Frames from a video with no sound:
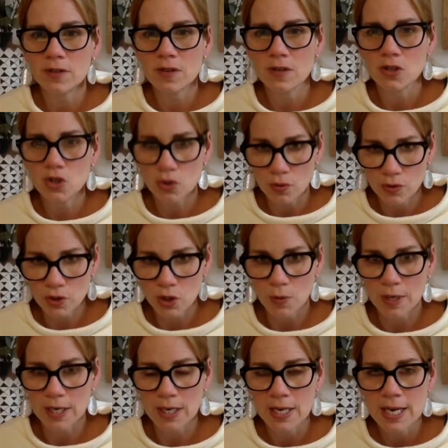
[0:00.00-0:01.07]
truth to
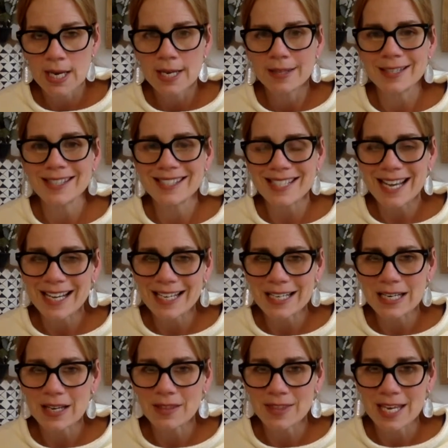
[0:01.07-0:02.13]
it. The
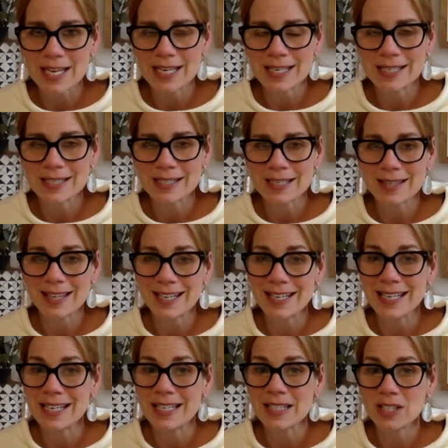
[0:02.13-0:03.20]
second thing is that it
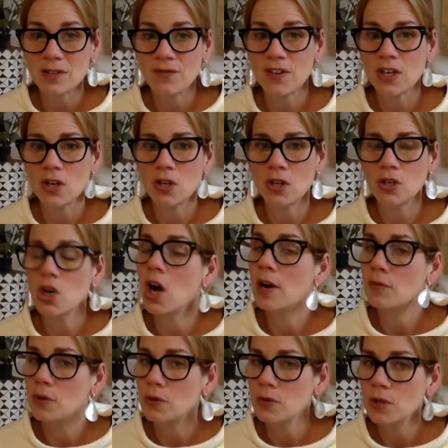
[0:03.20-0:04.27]
needs to feel not
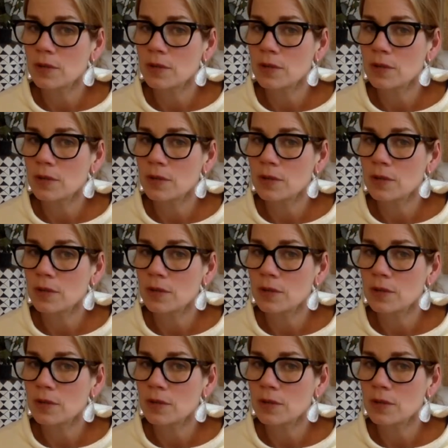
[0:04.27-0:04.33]
rude.